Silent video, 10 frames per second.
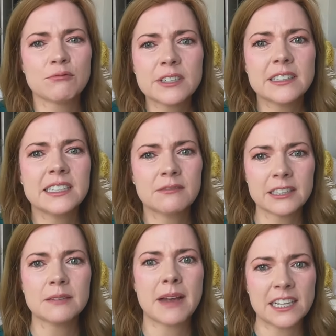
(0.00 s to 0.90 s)
really,
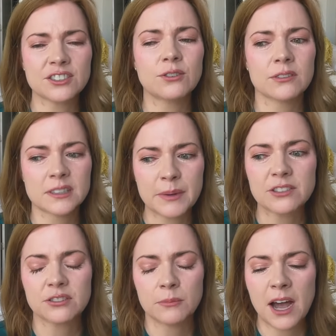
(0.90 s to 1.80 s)
really magical and
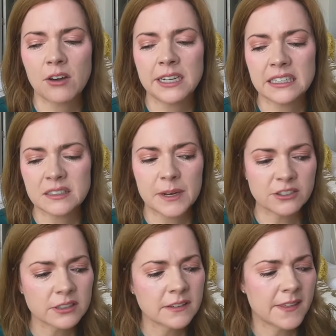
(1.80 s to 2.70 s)
special about it. And
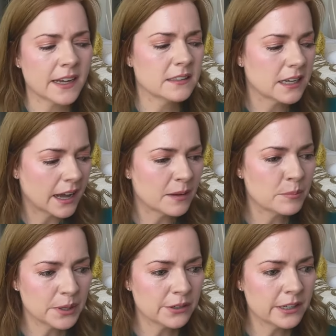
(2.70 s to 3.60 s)
especially at that
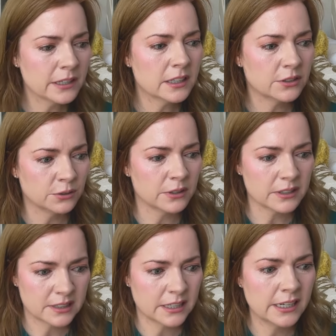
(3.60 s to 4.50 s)
time period in New
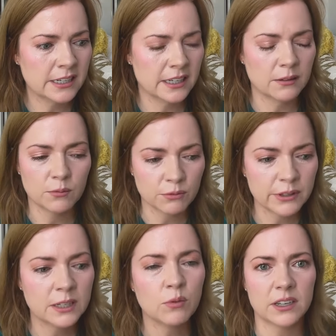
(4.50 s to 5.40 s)
York City, it
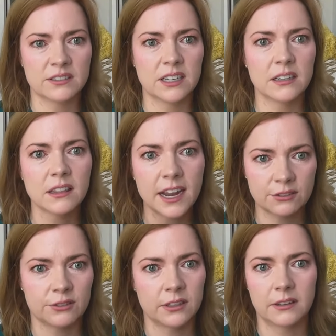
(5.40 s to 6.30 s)
really was
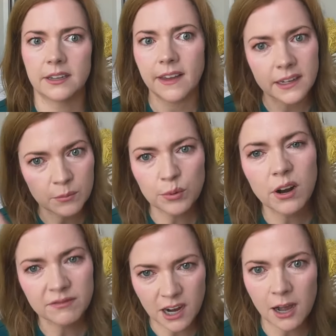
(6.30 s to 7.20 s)
electric. Like that
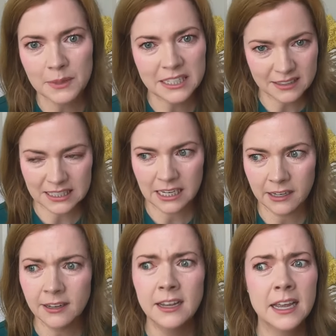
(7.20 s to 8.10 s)
improv comedy
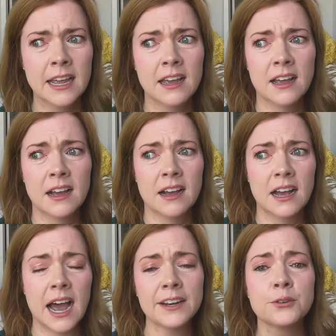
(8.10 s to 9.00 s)
scene.
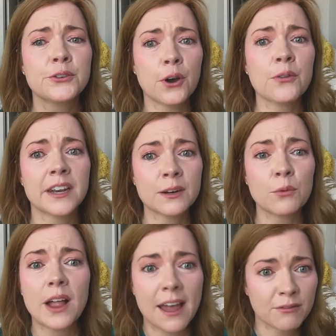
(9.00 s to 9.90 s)
I don't know that it
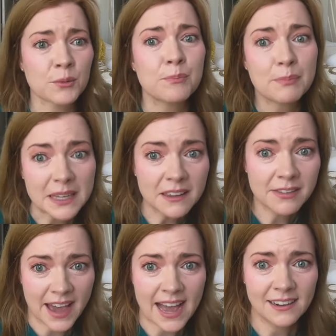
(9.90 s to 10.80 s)
will ever be
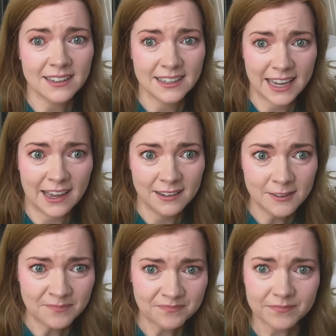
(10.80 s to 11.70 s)
that again.